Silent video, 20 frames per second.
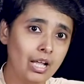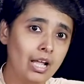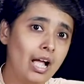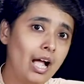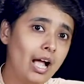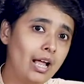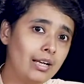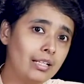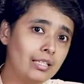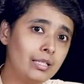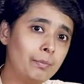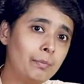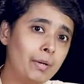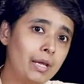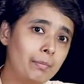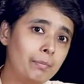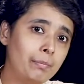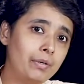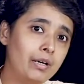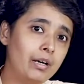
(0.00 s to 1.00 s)
Another
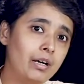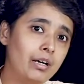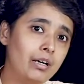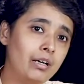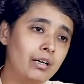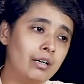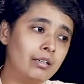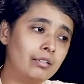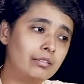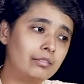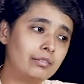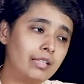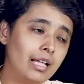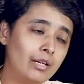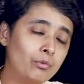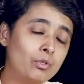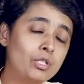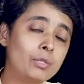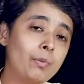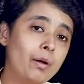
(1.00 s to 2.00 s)
paper
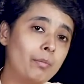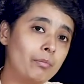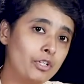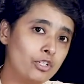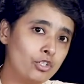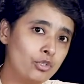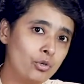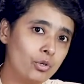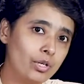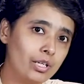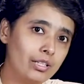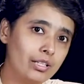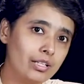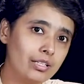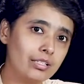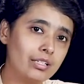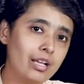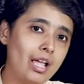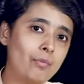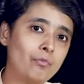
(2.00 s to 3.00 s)
that was published during
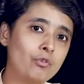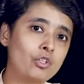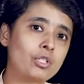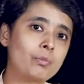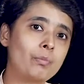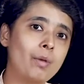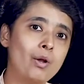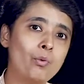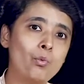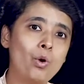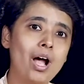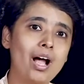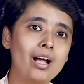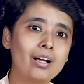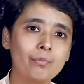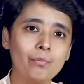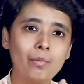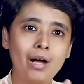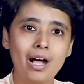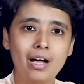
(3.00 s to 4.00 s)
this time was Malwa
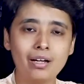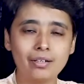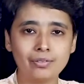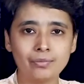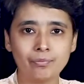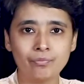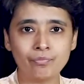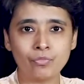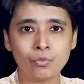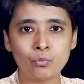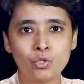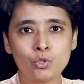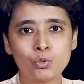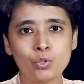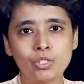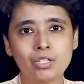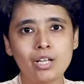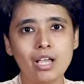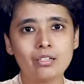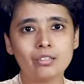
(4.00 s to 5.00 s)
Akhbar, which
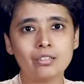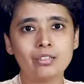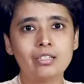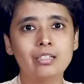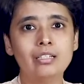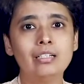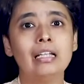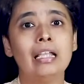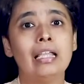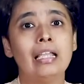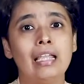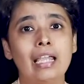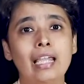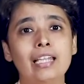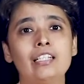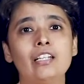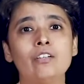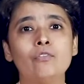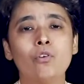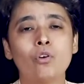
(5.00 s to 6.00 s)
was started in
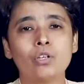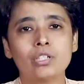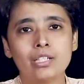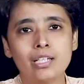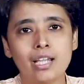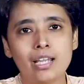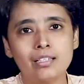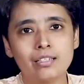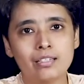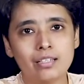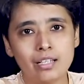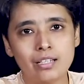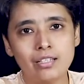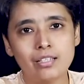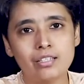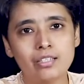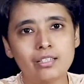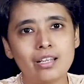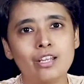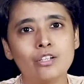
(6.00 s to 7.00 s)
1848 in
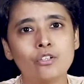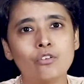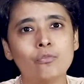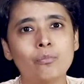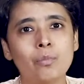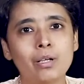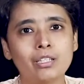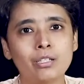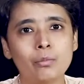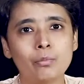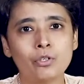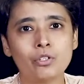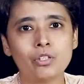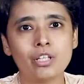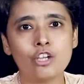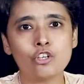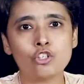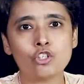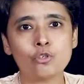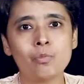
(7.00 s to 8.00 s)
the state of Madhya
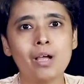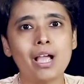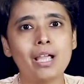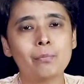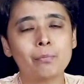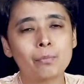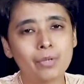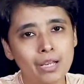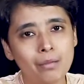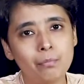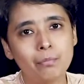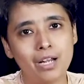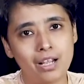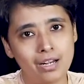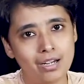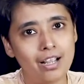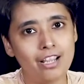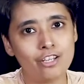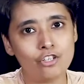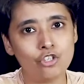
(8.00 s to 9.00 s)
Pradesh by Prem
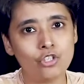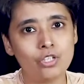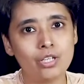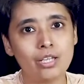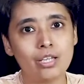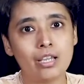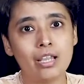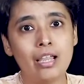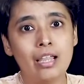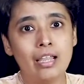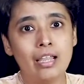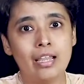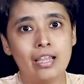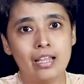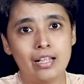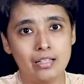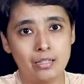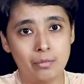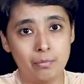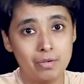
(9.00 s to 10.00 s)
Narayan ji.
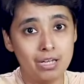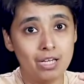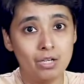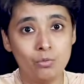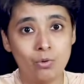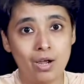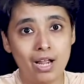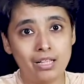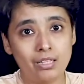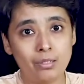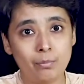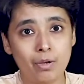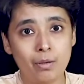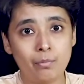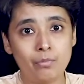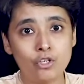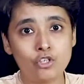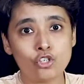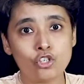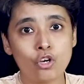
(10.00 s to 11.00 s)
In the meanwhile, the
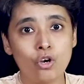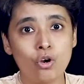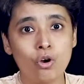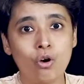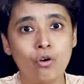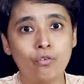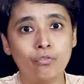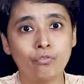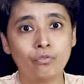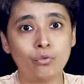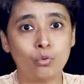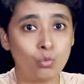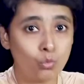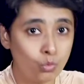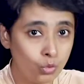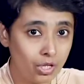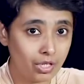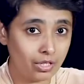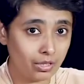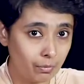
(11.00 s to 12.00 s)
publisher of
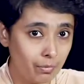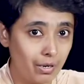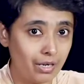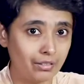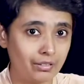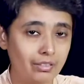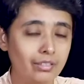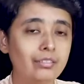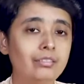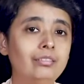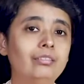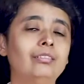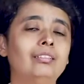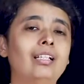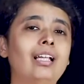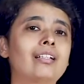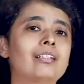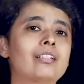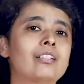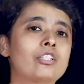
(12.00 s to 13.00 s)
Oodhund Martand,
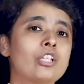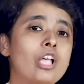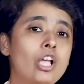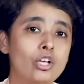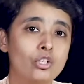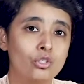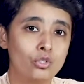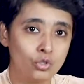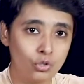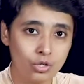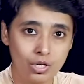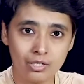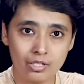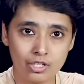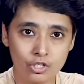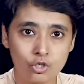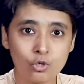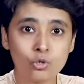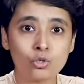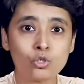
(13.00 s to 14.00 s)
that is Jugal
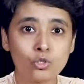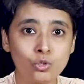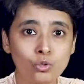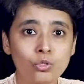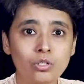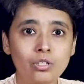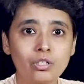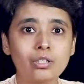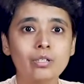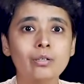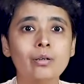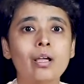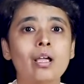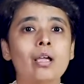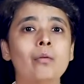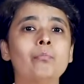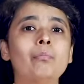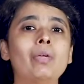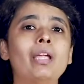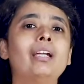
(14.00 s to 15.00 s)
Kishore Shukla,
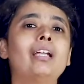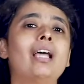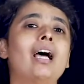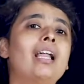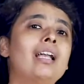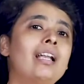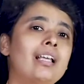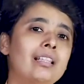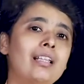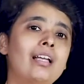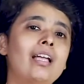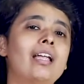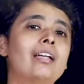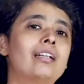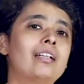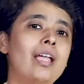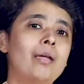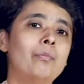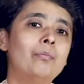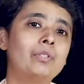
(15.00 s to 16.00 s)
made another
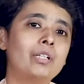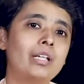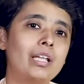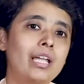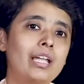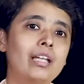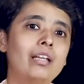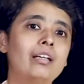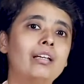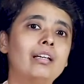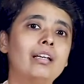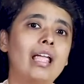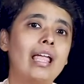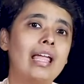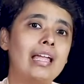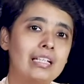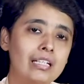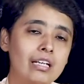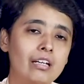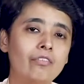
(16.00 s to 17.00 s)
attempt in
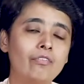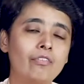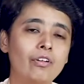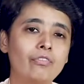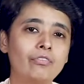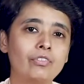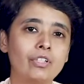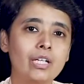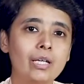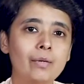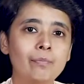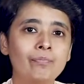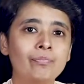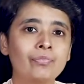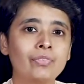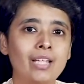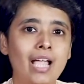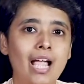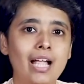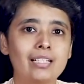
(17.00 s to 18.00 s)
1850
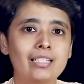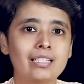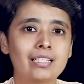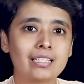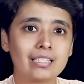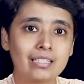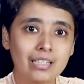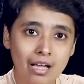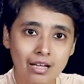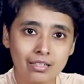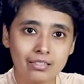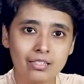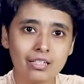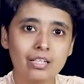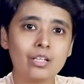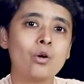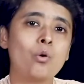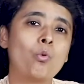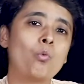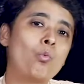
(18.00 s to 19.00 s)
at
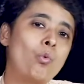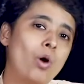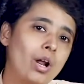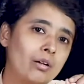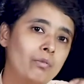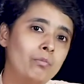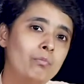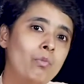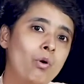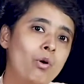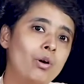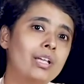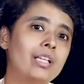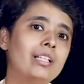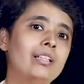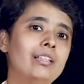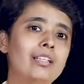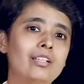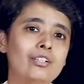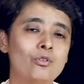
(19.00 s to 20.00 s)
starting one more
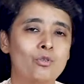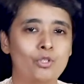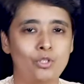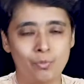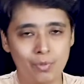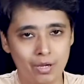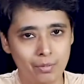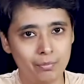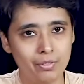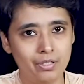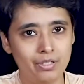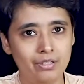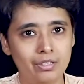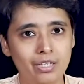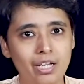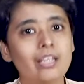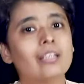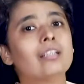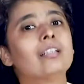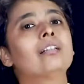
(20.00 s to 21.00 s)
Hindi newspaper
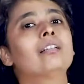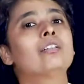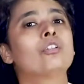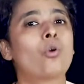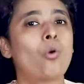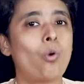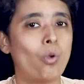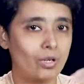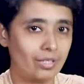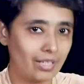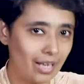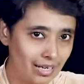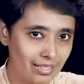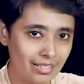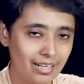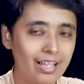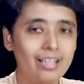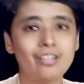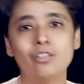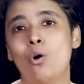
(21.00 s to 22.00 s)
in
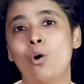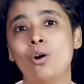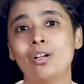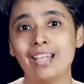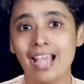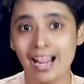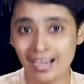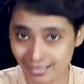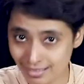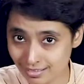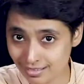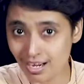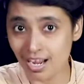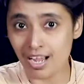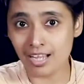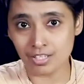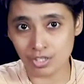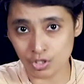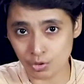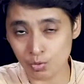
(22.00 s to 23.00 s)
Kolkata or Calcutta
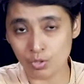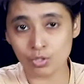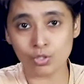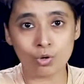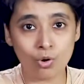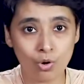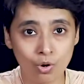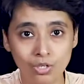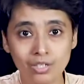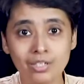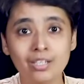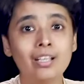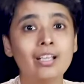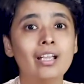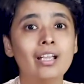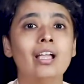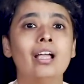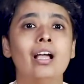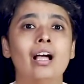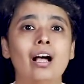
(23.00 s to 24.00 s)
as it was called,
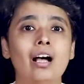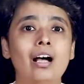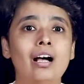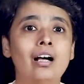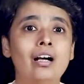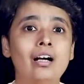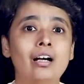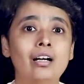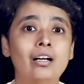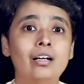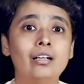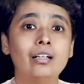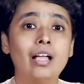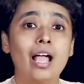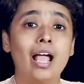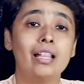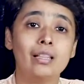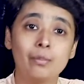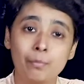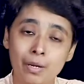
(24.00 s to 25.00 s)

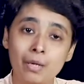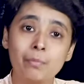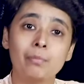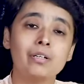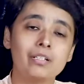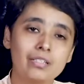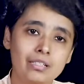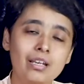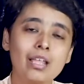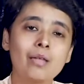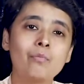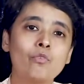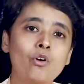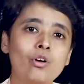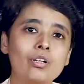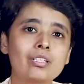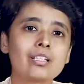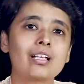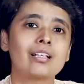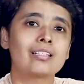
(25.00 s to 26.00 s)
and the paper's name
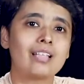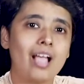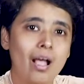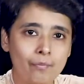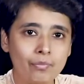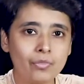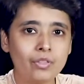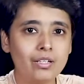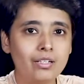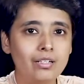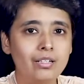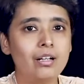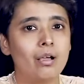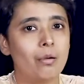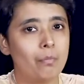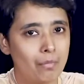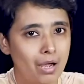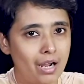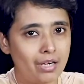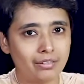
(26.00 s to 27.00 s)
was Samtand
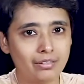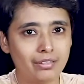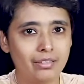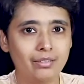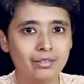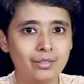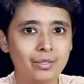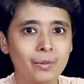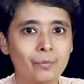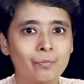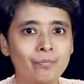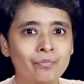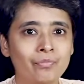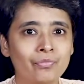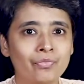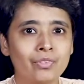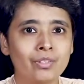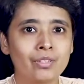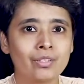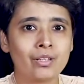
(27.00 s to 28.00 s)
Martand,
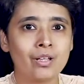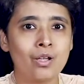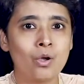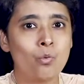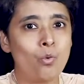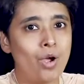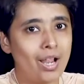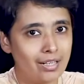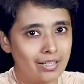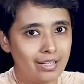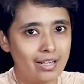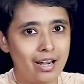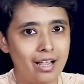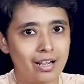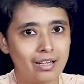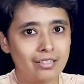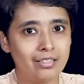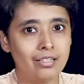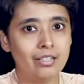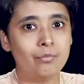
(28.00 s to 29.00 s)
while
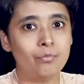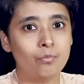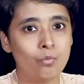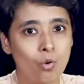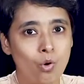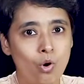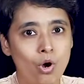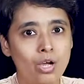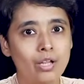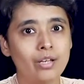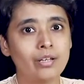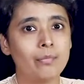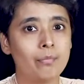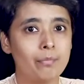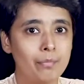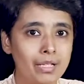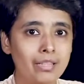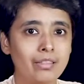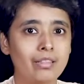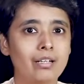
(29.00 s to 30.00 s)
Naran Mohan
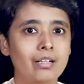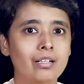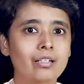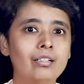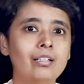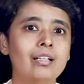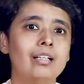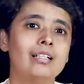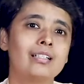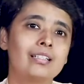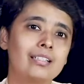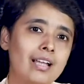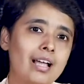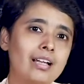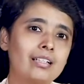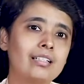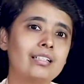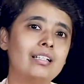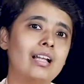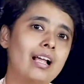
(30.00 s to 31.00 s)
Mitra
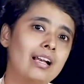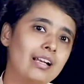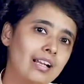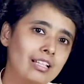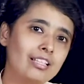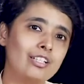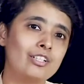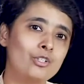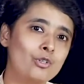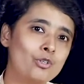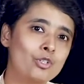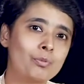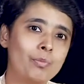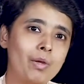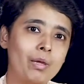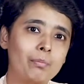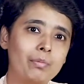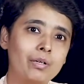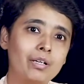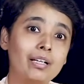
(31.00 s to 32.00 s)
started another
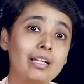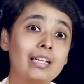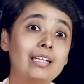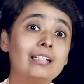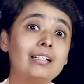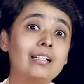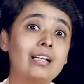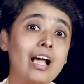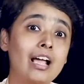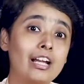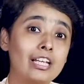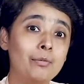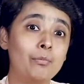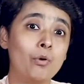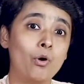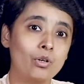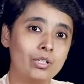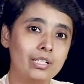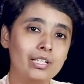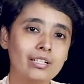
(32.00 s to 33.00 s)
newspaper in
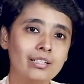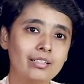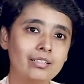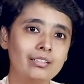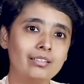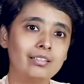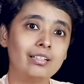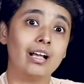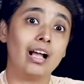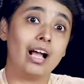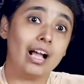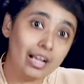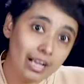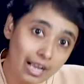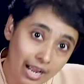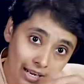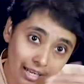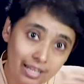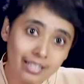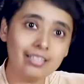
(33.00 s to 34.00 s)
Khariboli,
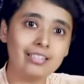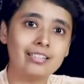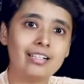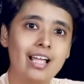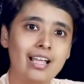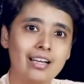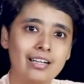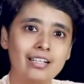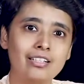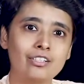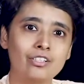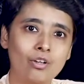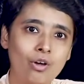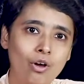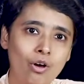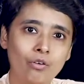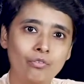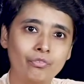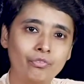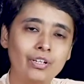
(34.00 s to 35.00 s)
another dialect
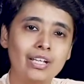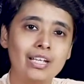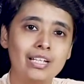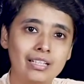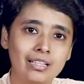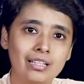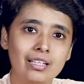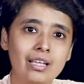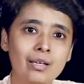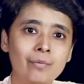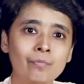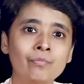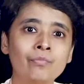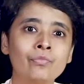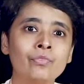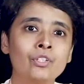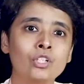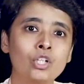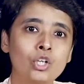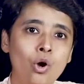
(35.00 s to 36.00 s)
of Hindi
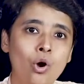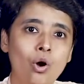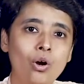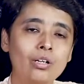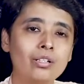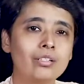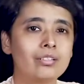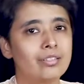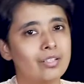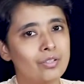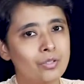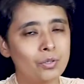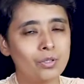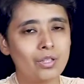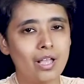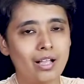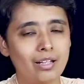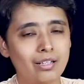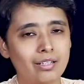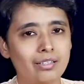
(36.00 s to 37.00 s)
called the
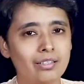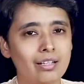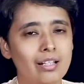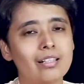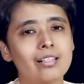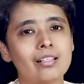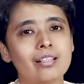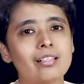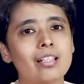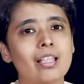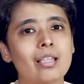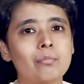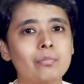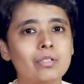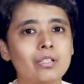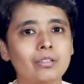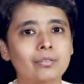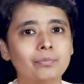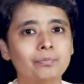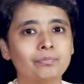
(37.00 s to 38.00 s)
Sudhakar in the same
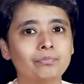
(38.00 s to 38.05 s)
year.